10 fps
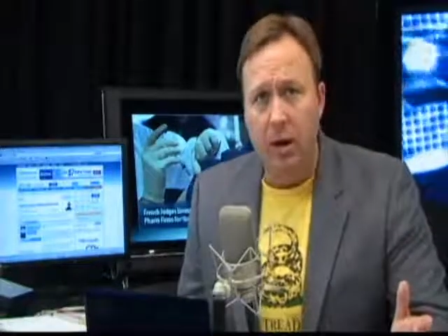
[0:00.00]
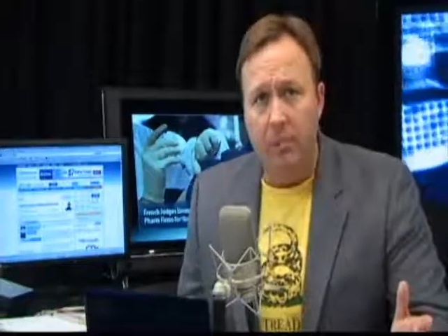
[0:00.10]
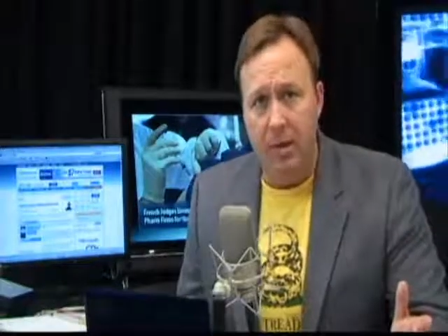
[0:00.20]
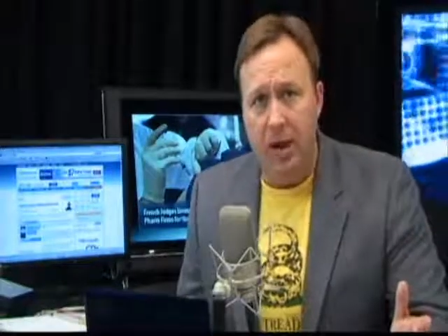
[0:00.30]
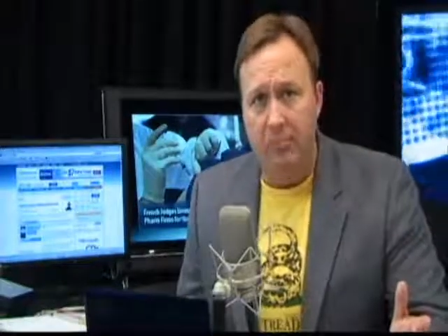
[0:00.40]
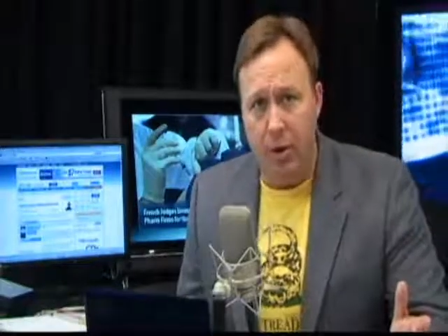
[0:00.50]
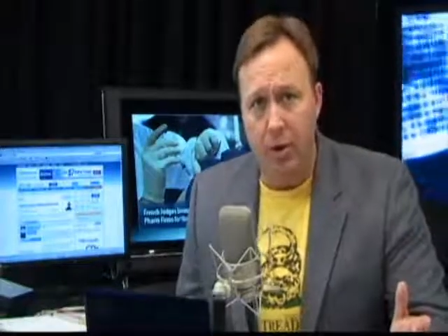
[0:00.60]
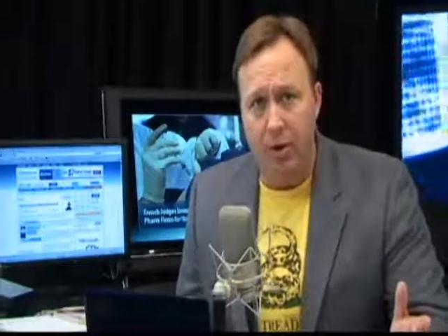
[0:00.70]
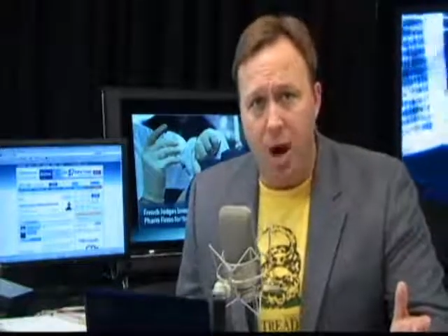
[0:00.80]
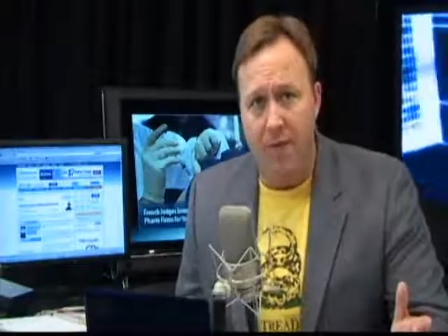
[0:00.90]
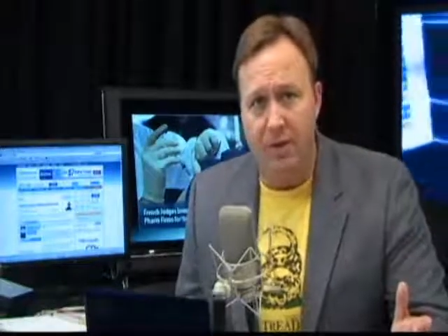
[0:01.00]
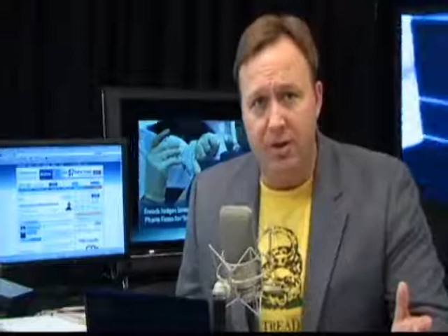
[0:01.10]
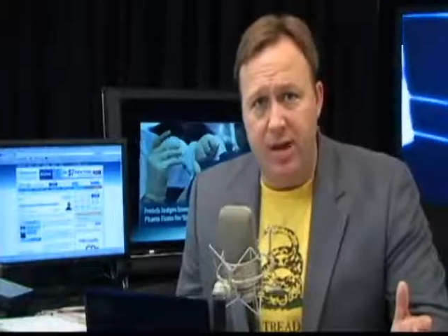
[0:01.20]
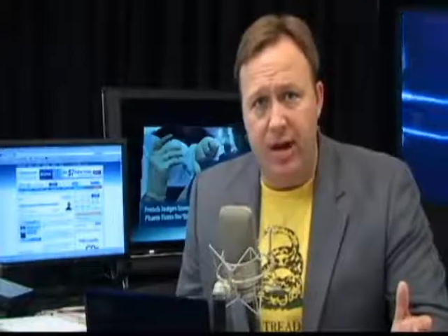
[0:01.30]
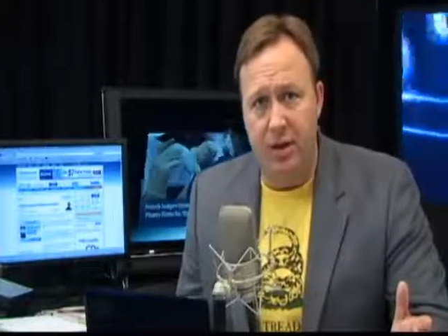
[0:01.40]
being booed off the
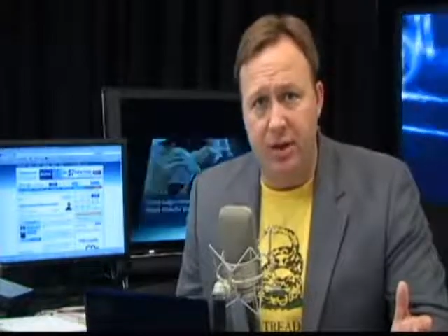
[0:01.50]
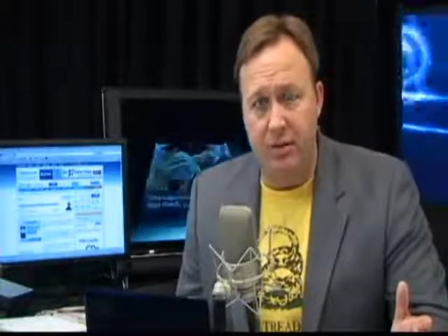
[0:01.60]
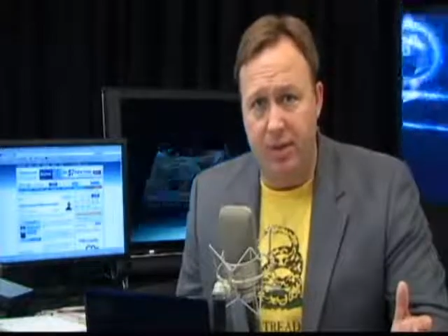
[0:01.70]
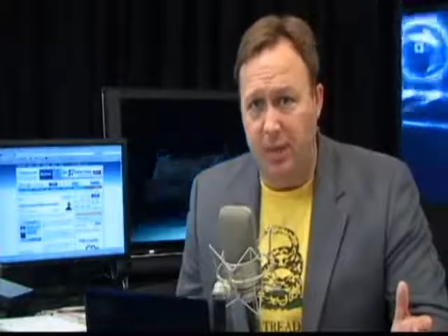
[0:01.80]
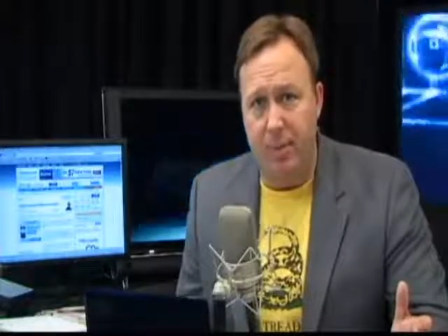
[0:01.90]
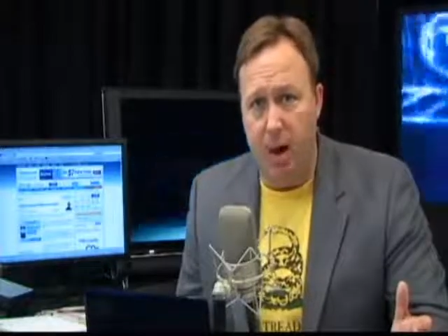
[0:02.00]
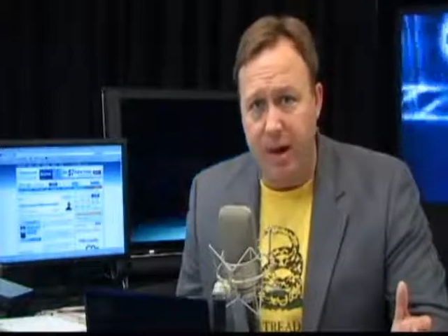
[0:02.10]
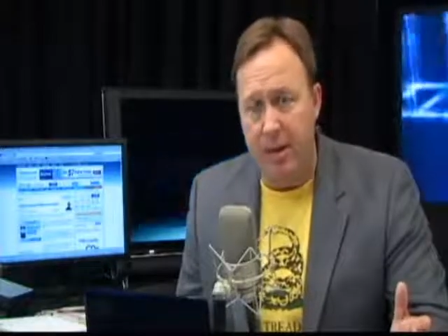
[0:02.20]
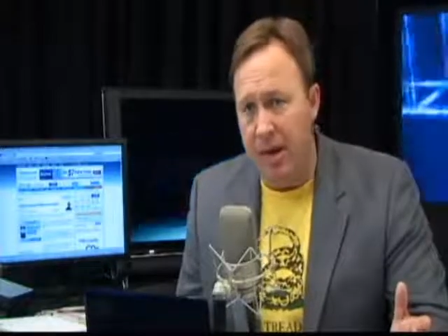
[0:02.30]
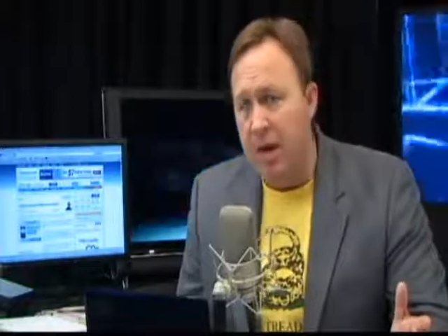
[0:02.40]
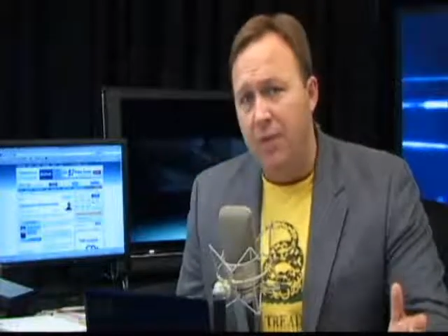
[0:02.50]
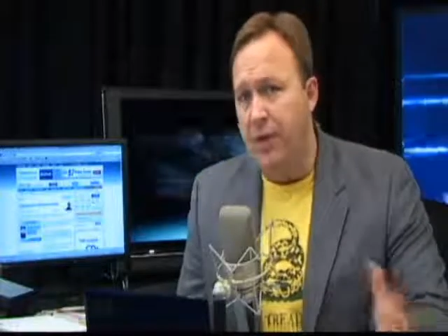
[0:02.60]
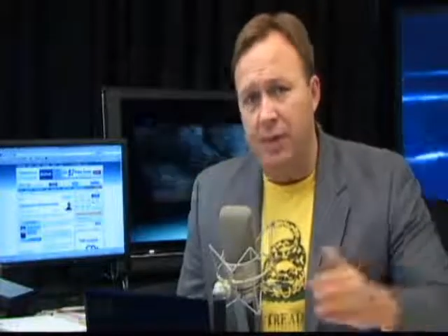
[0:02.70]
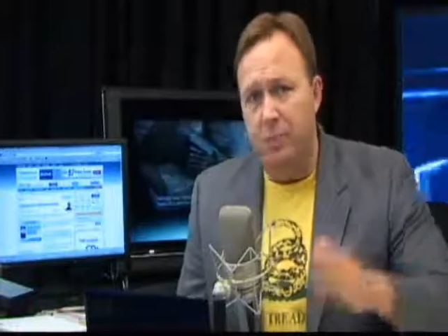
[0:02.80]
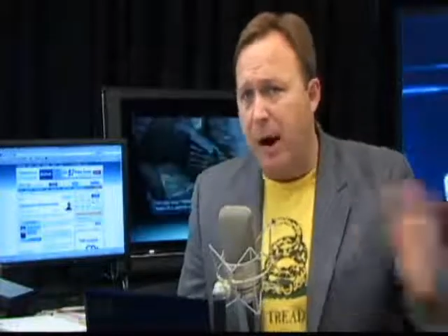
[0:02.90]
stage at the Tea Party? I mean,
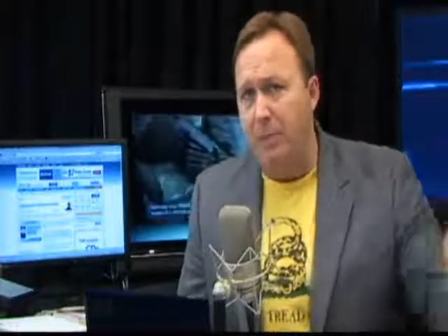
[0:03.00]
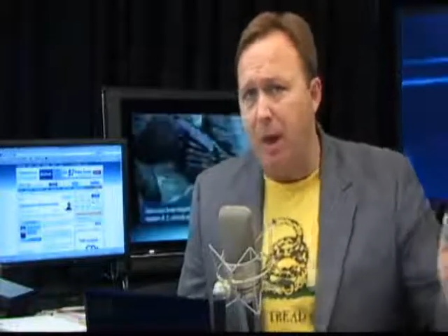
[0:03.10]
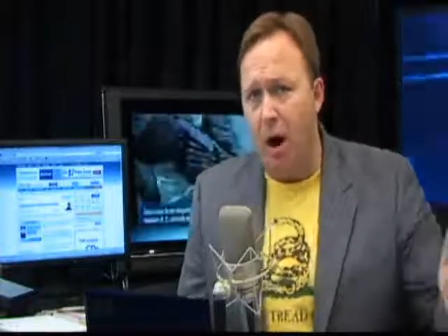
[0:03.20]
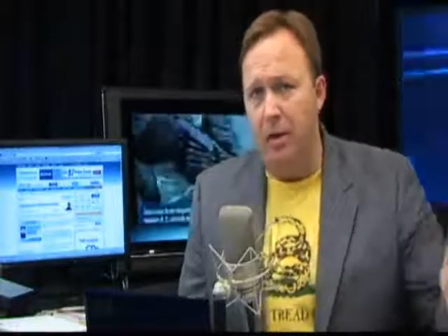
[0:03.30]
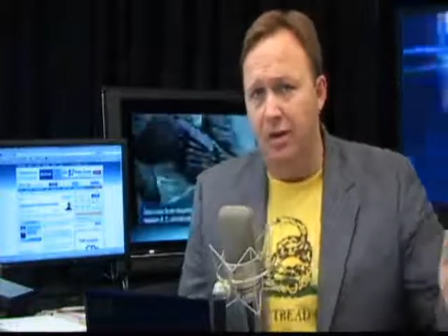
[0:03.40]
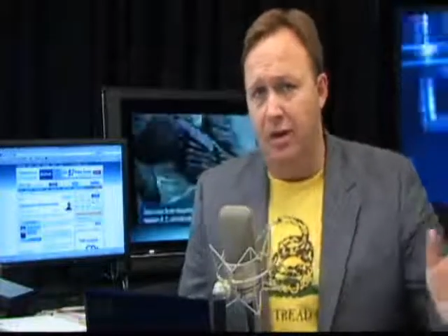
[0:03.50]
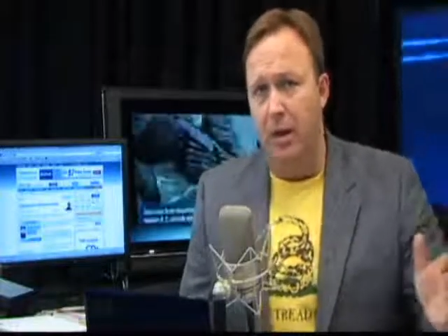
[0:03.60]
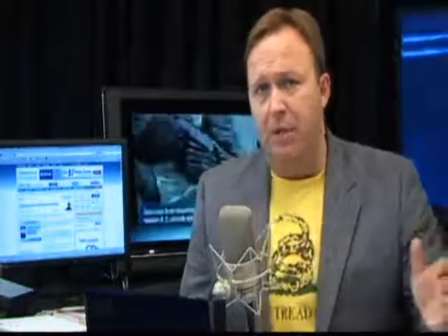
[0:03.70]
this is bipartisan.